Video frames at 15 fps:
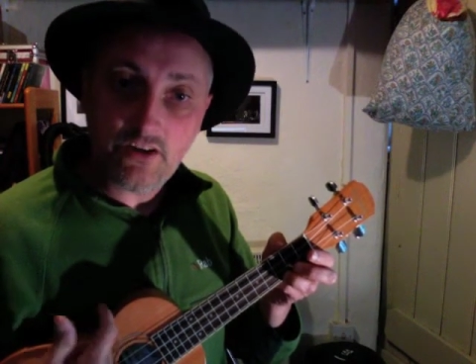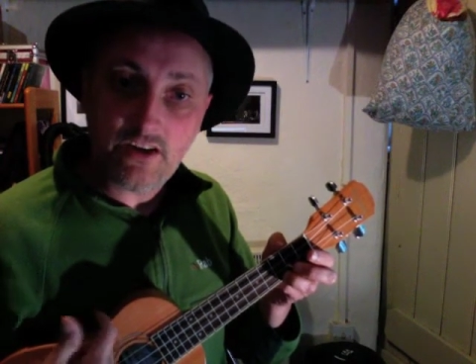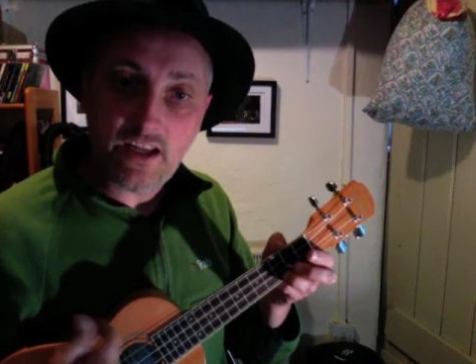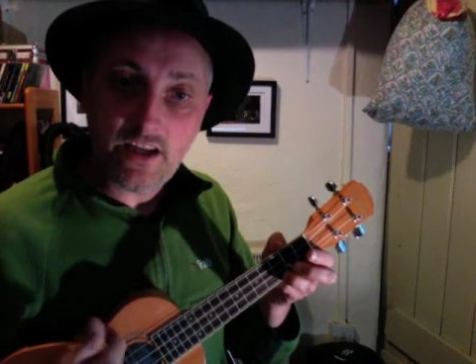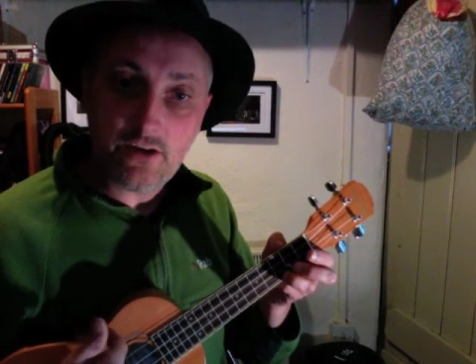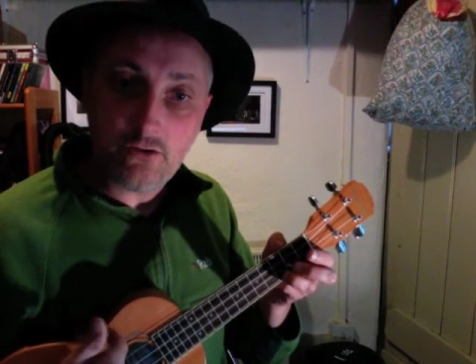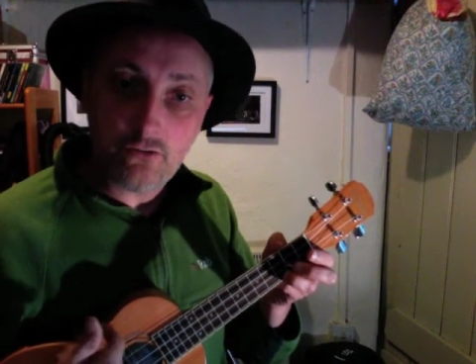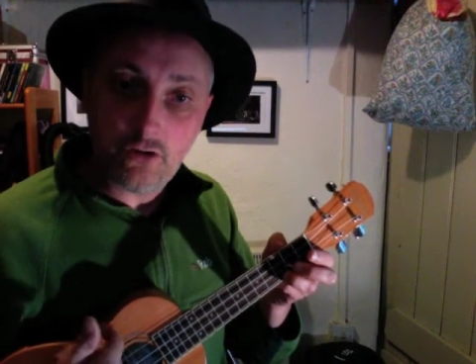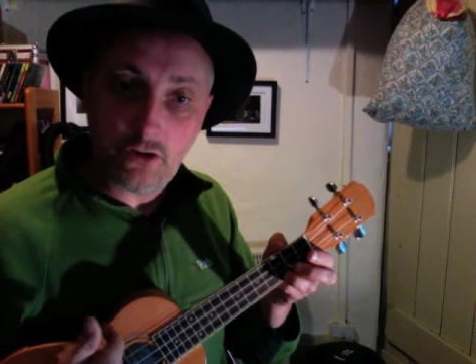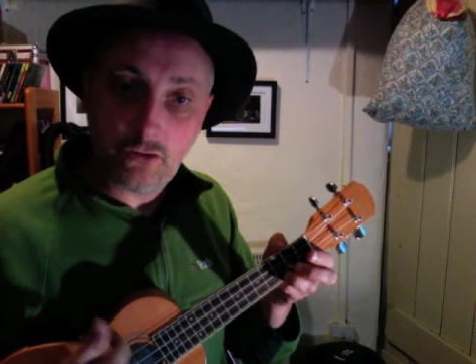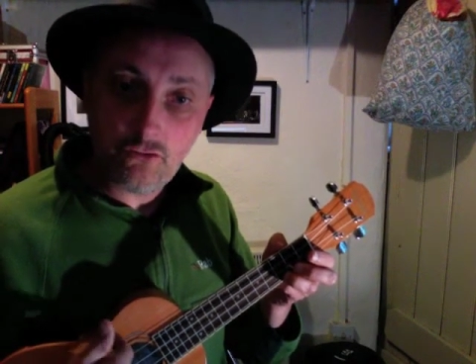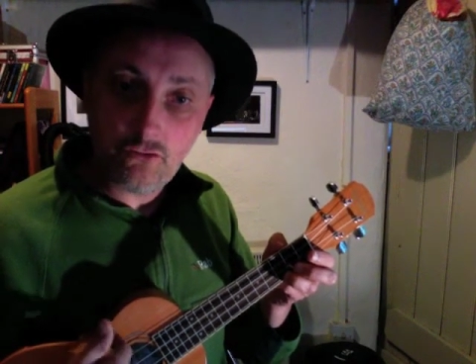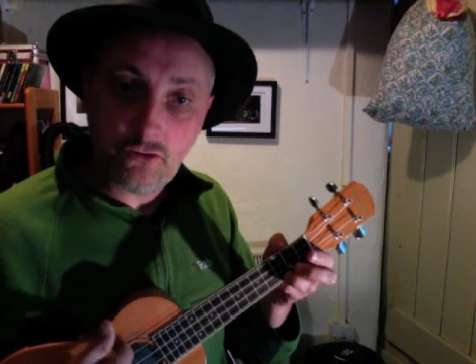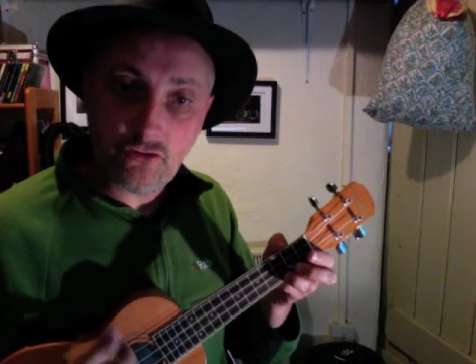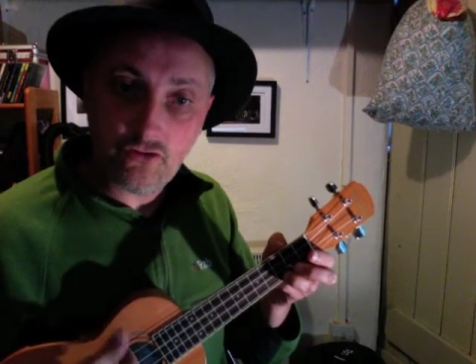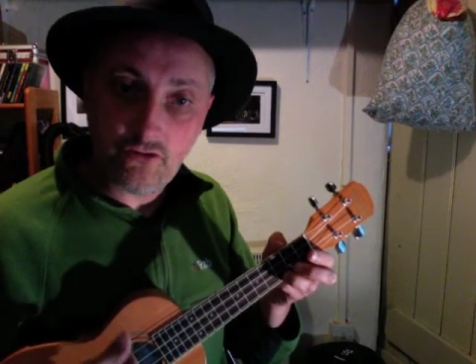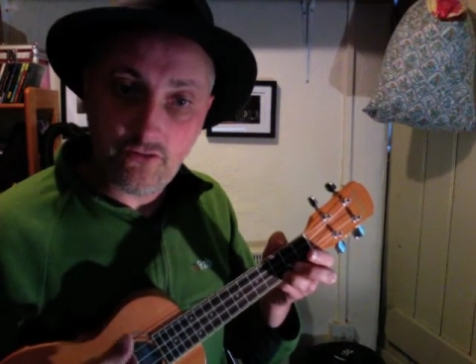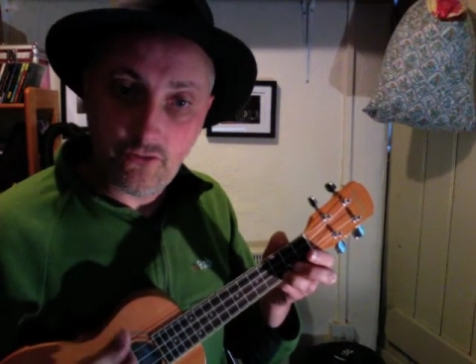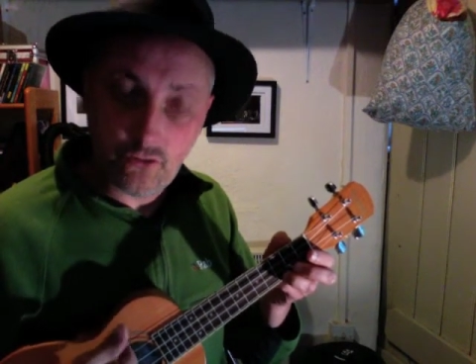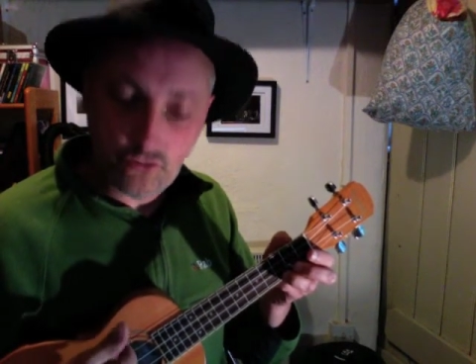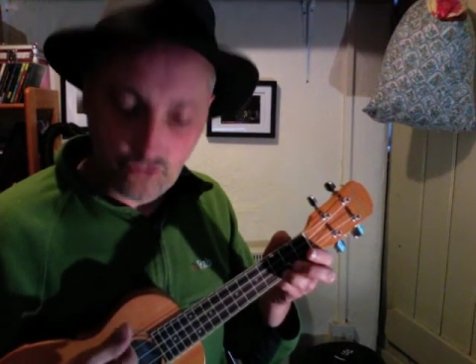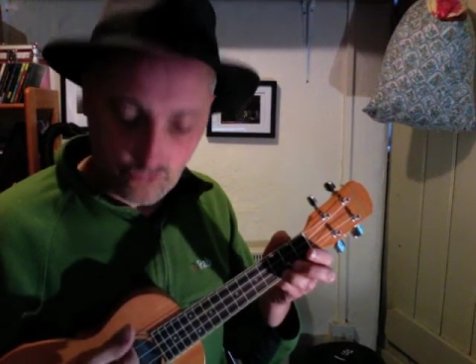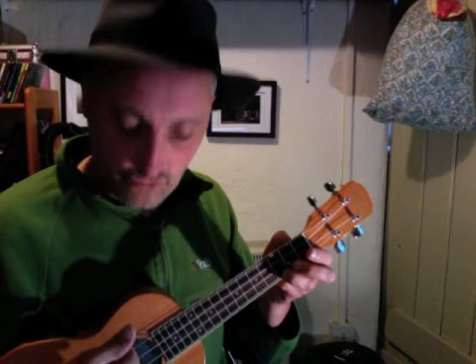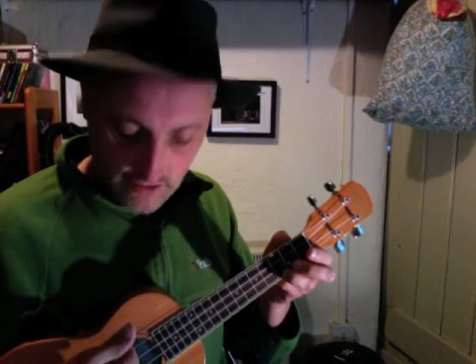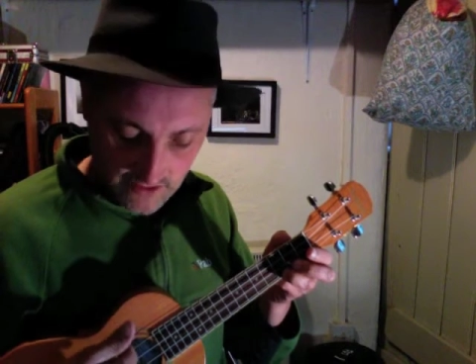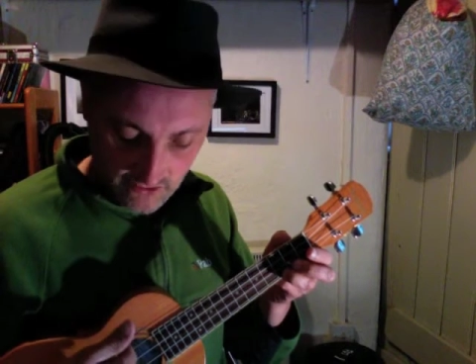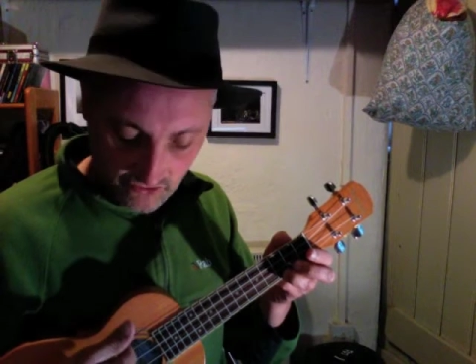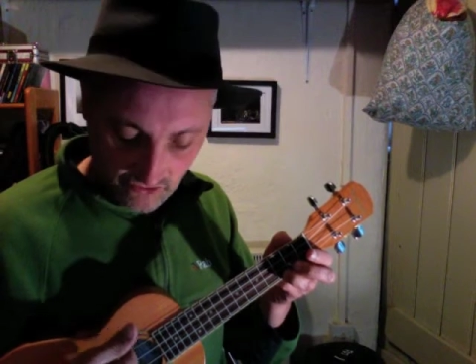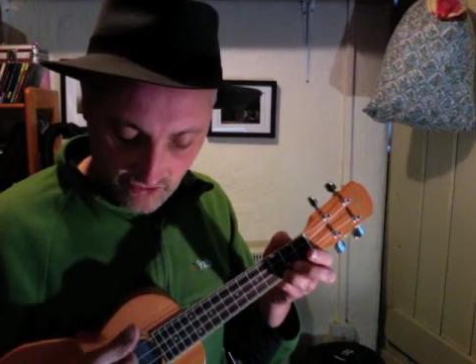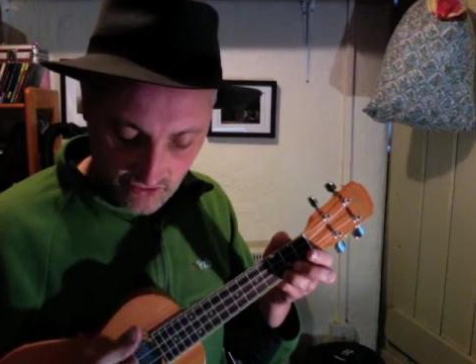nail across the 4
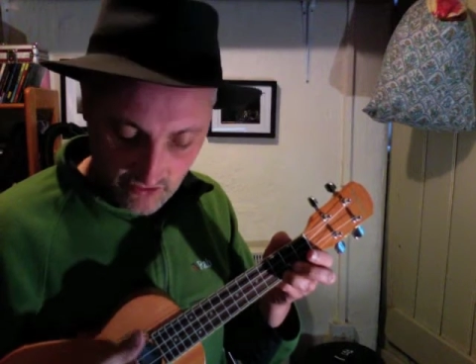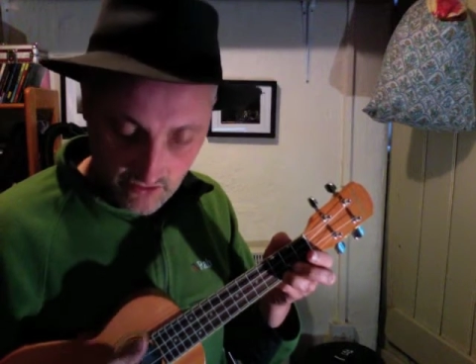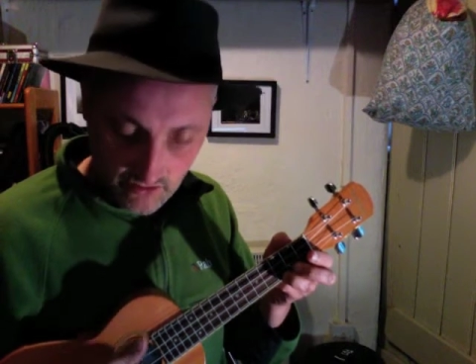strings.